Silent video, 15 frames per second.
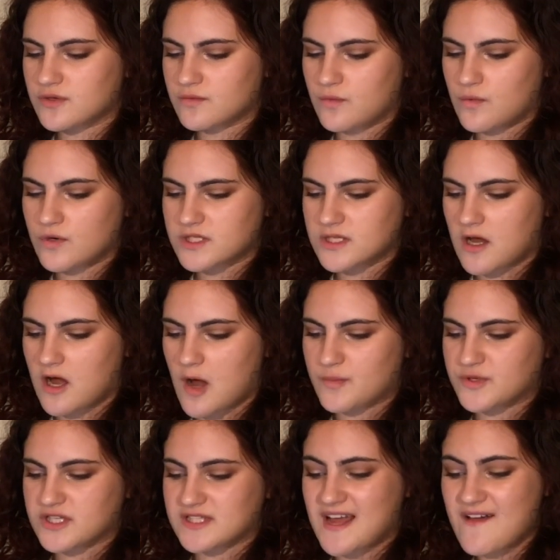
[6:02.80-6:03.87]
the water
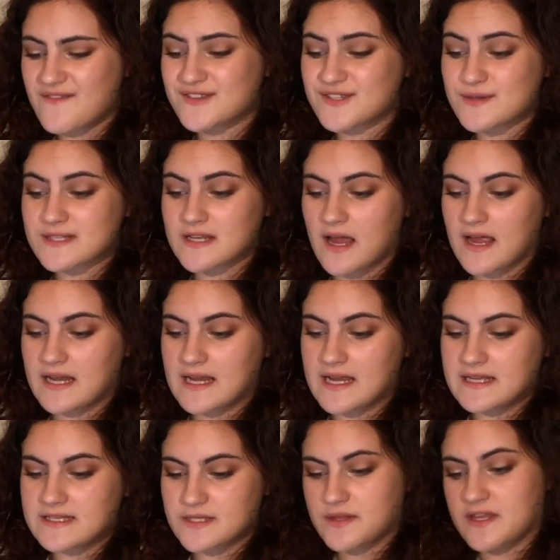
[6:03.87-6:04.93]
up just ever so
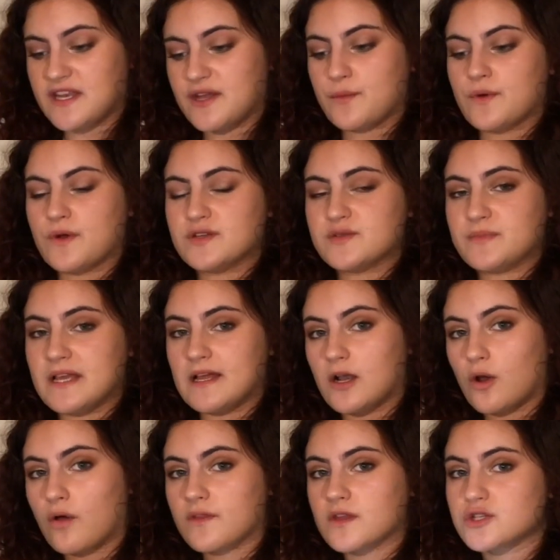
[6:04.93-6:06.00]
slightly so that it would be
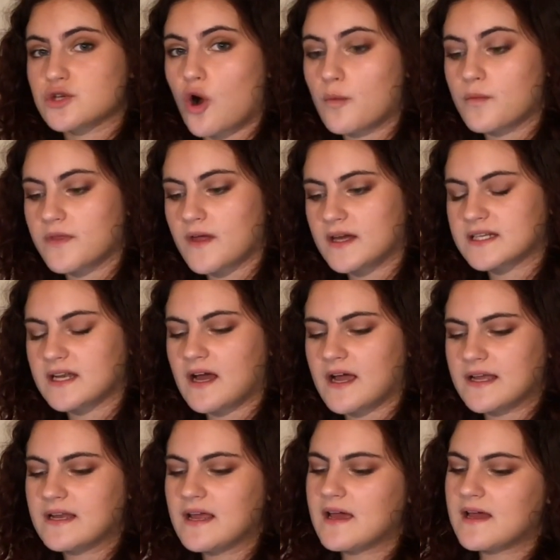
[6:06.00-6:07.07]
along the top third
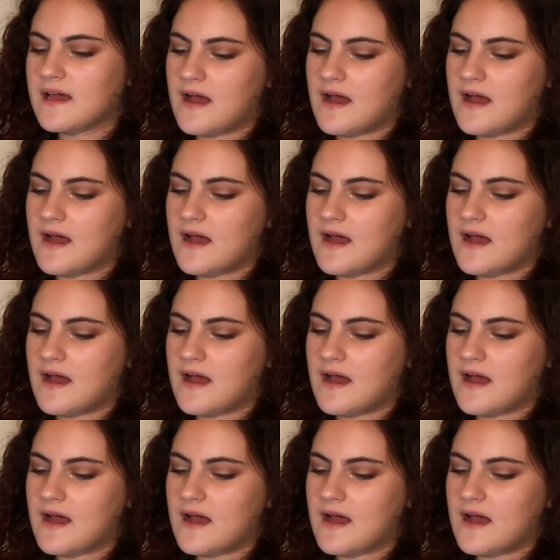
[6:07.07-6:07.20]
line,